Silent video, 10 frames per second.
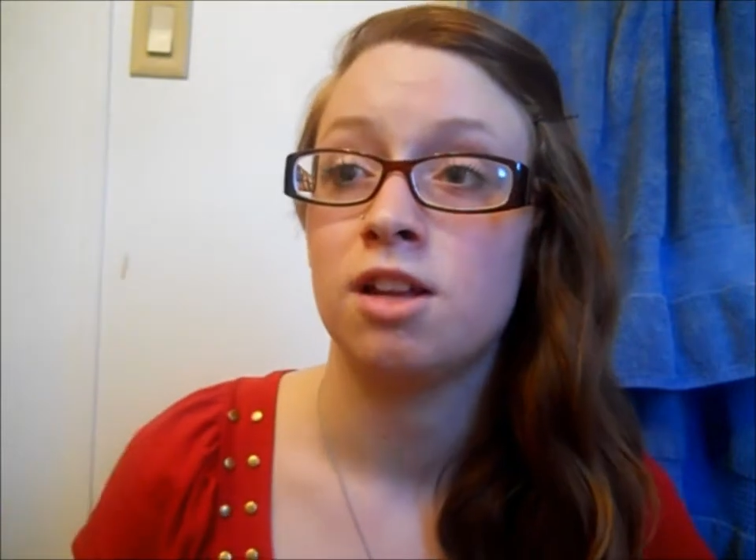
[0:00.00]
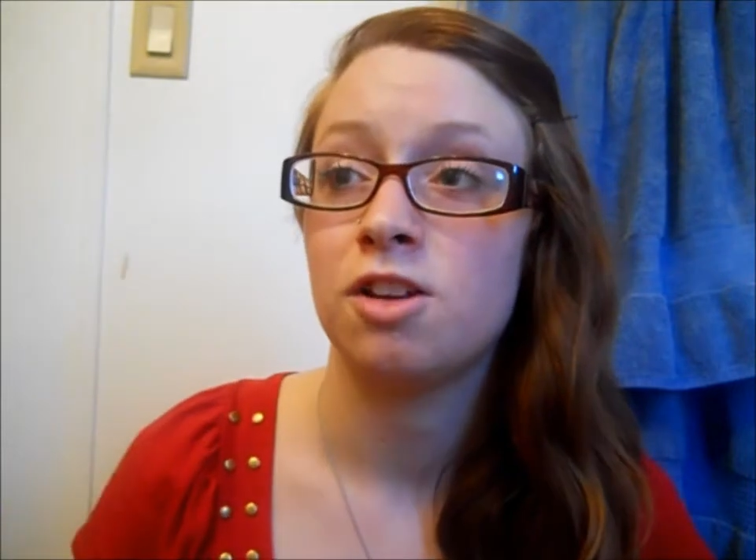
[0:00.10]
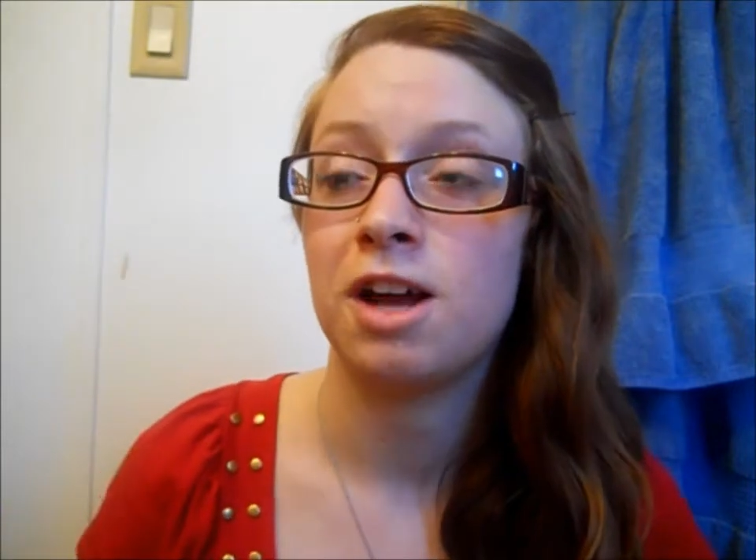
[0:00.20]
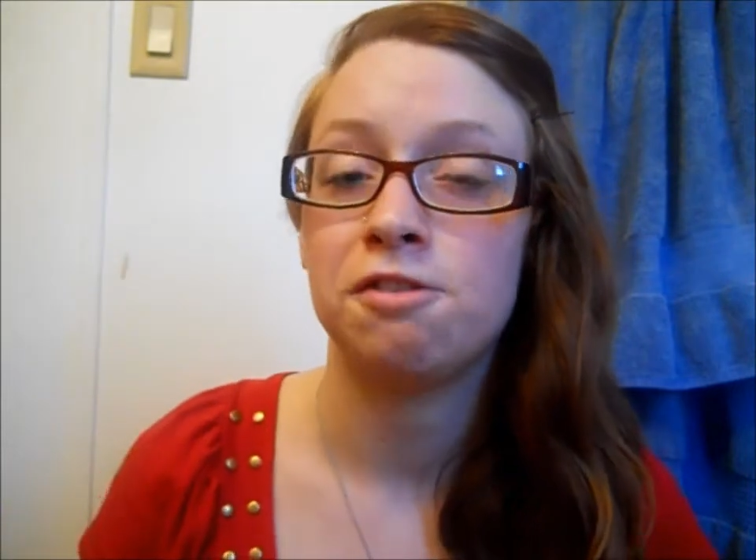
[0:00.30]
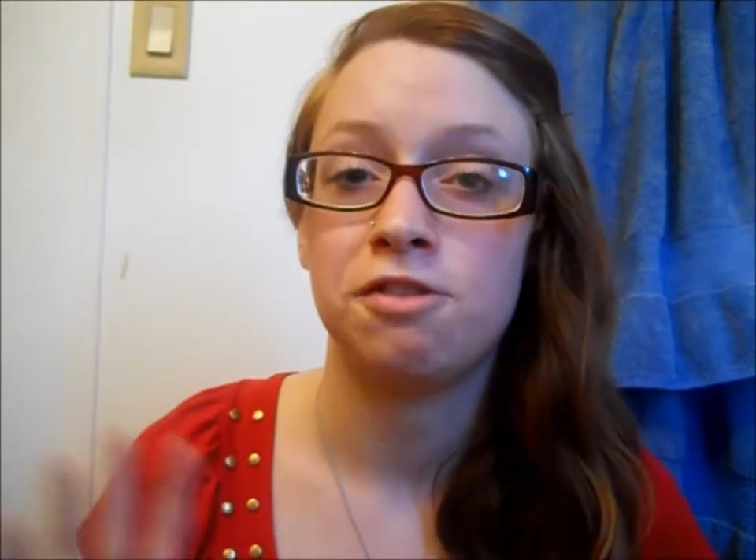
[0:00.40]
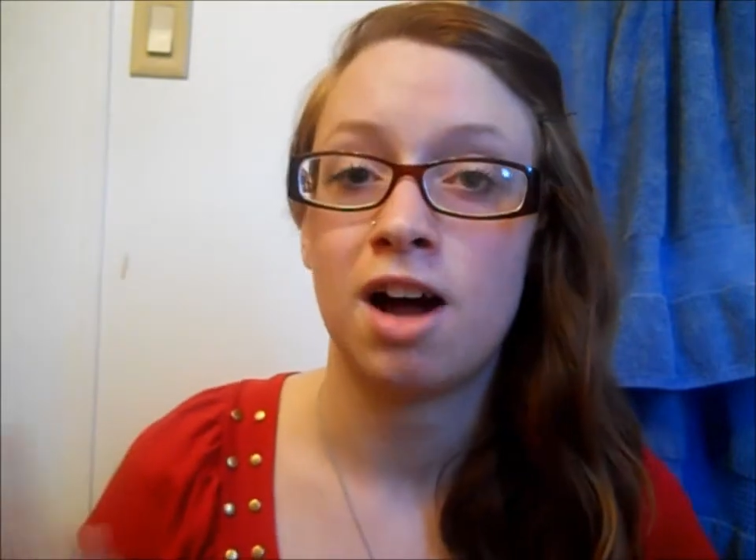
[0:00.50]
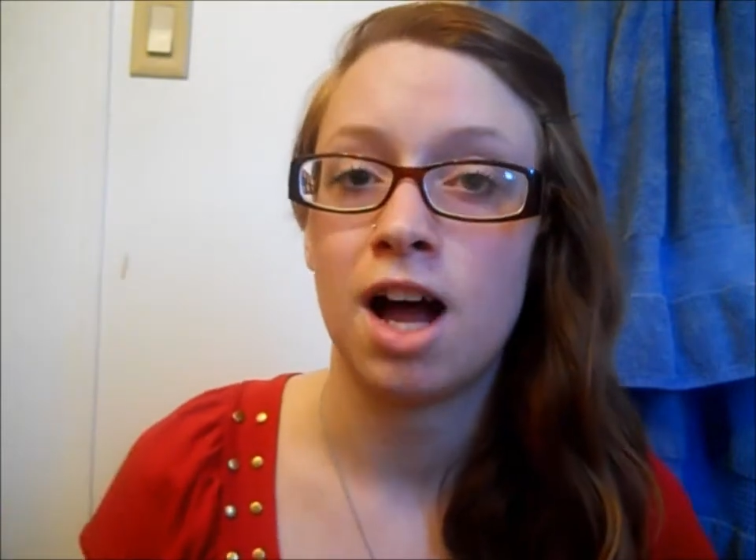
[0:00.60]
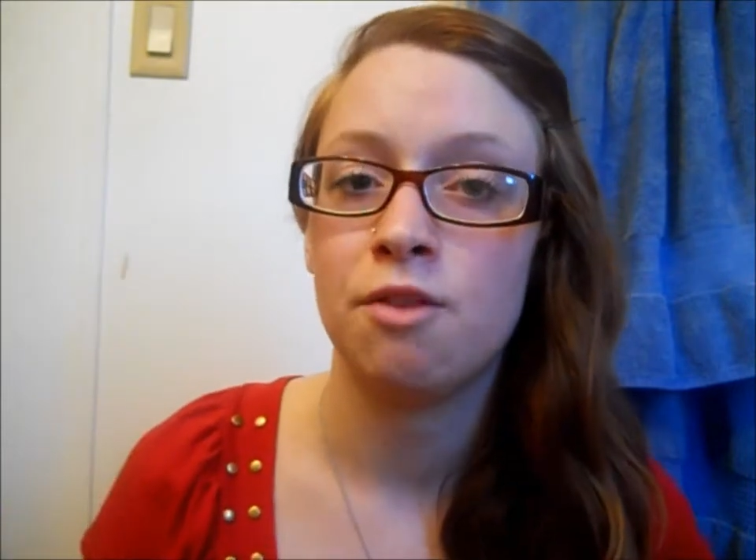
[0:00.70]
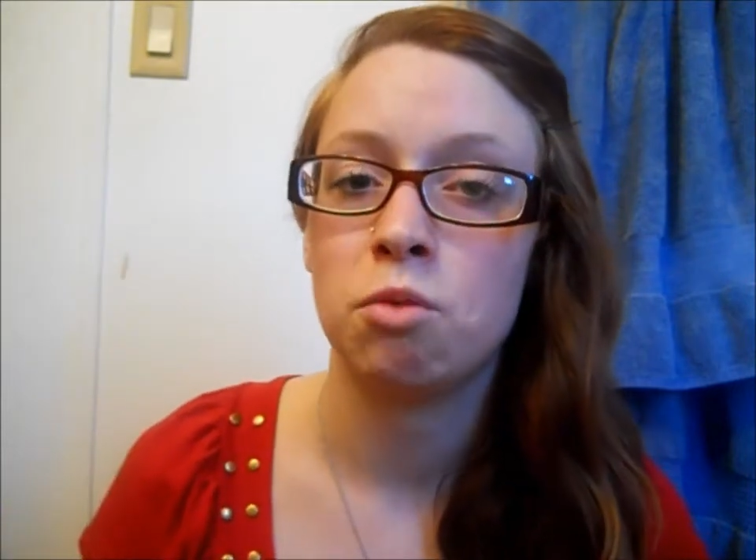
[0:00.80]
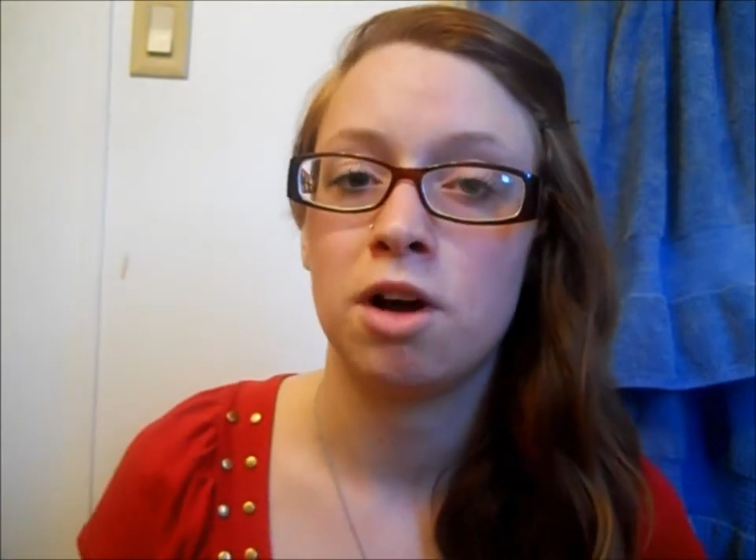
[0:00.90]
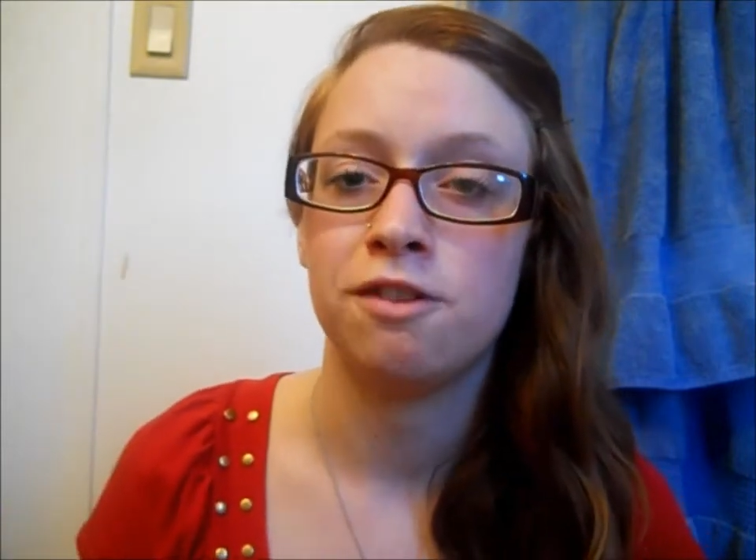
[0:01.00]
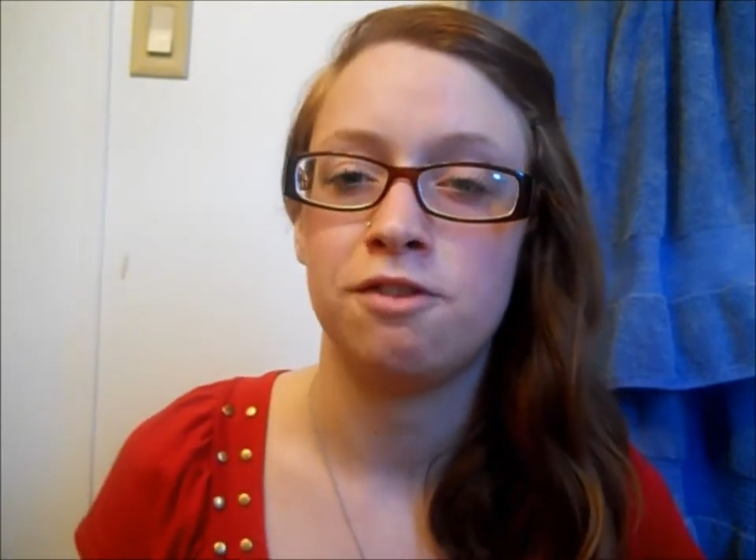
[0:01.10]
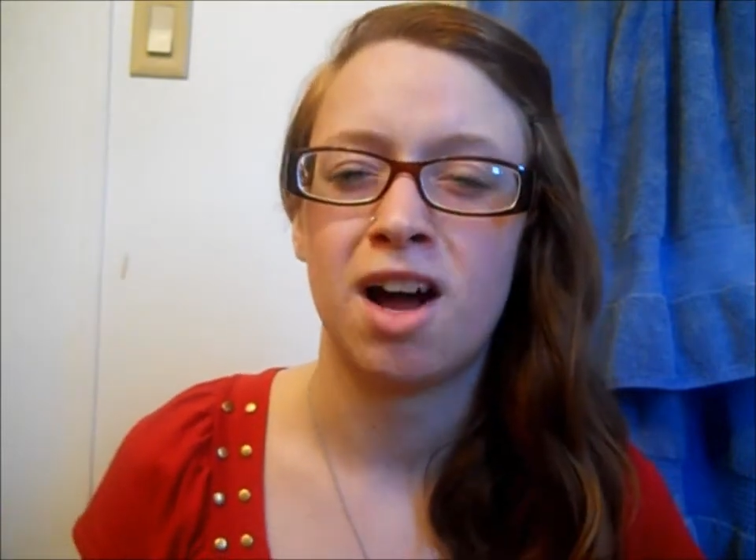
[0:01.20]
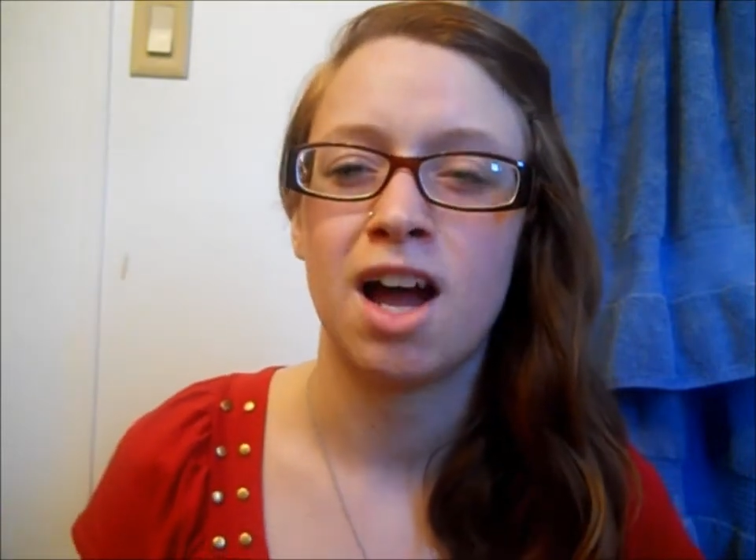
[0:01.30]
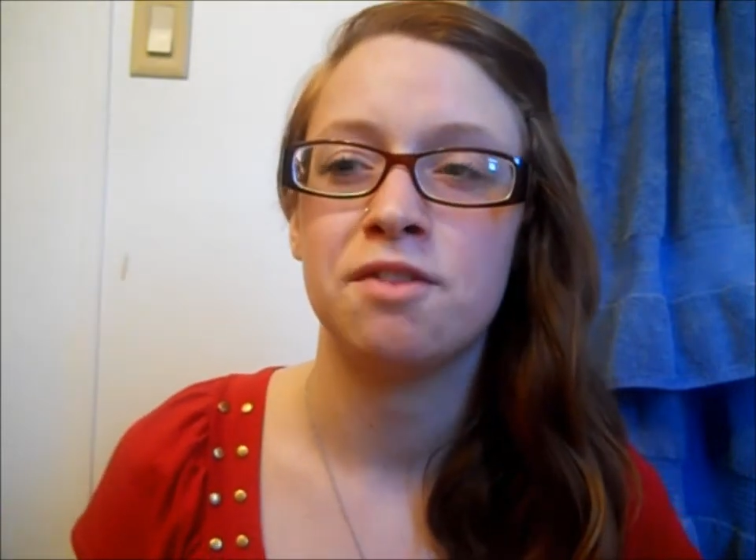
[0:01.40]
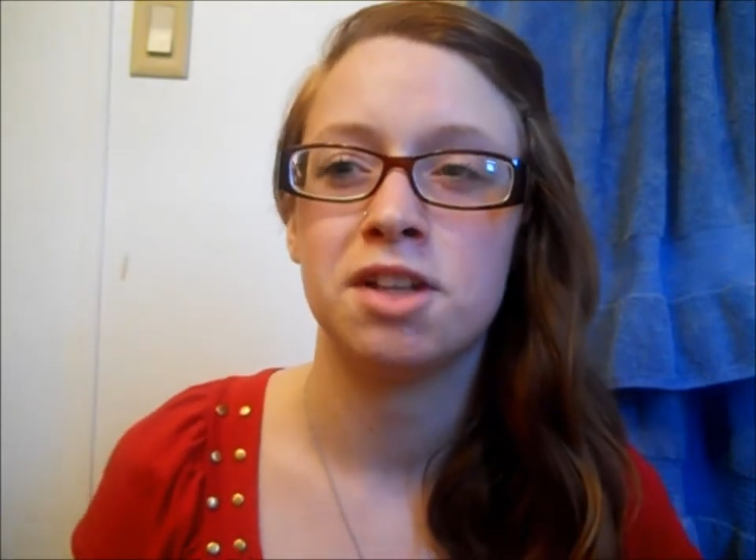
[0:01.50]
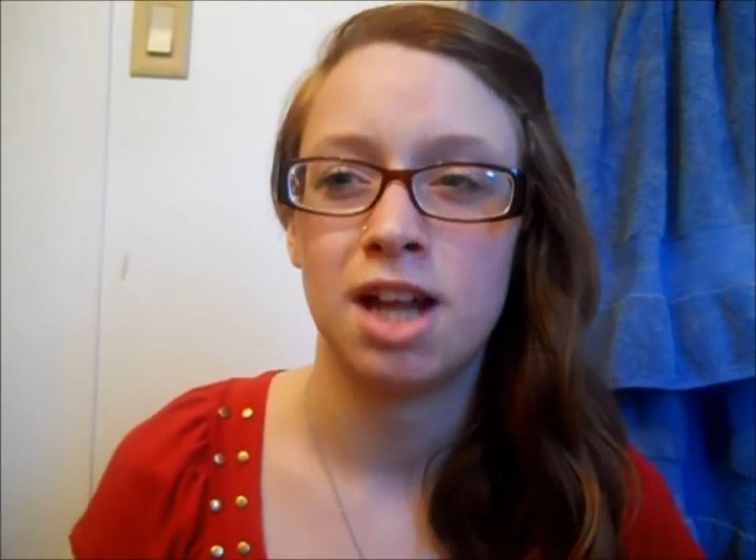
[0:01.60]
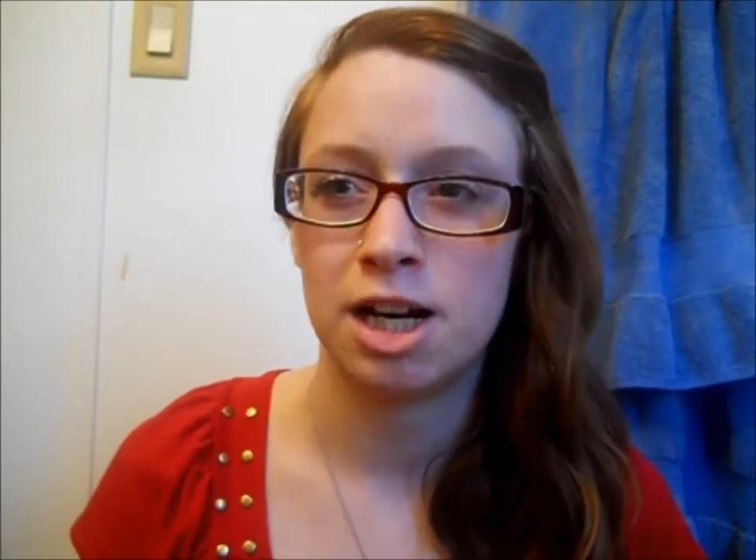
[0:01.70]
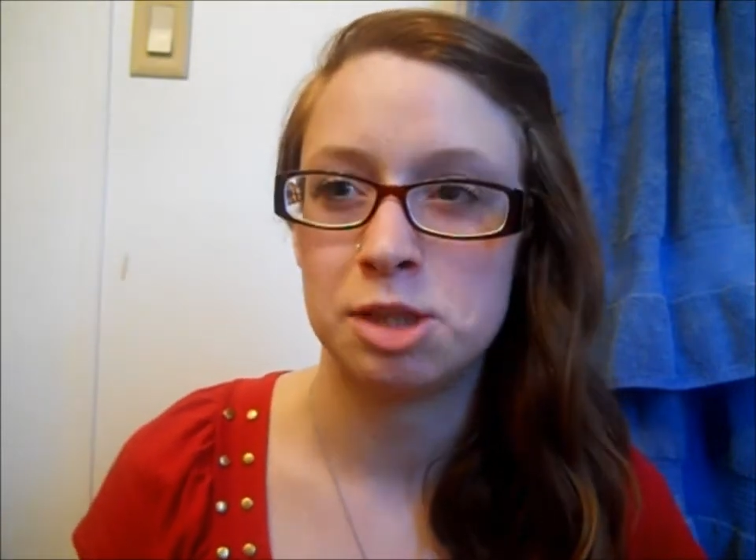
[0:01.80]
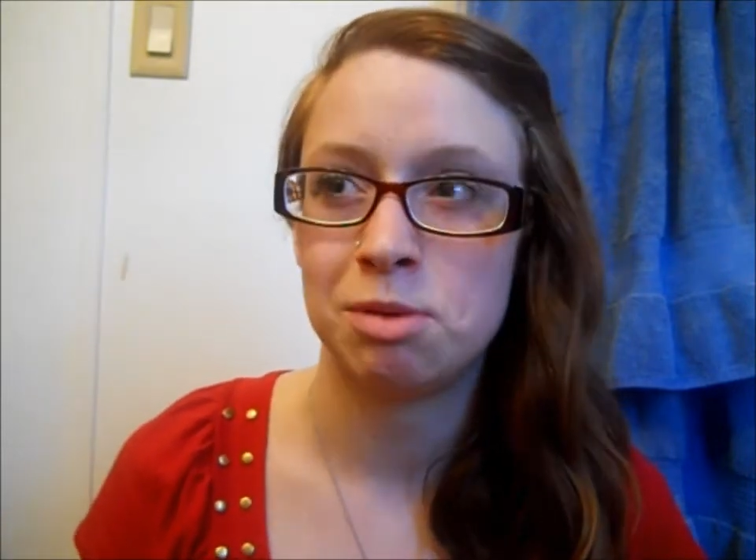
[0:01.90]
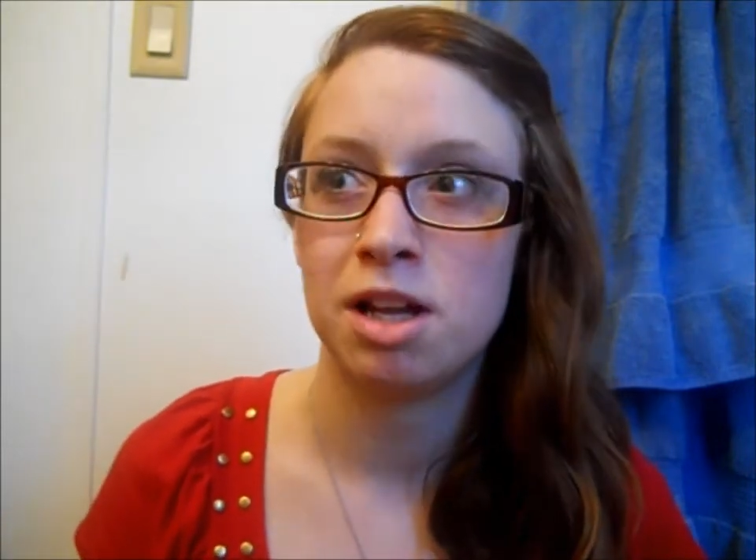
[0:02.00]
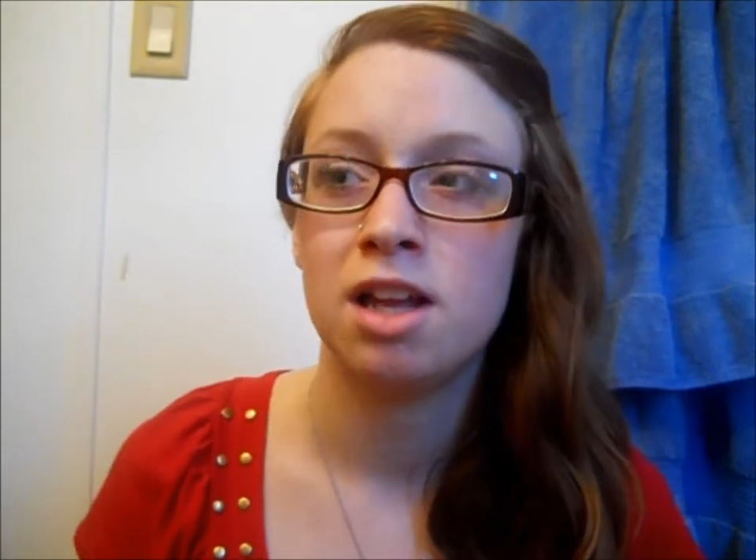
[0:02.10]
I have five, well I have five, and a hairspray,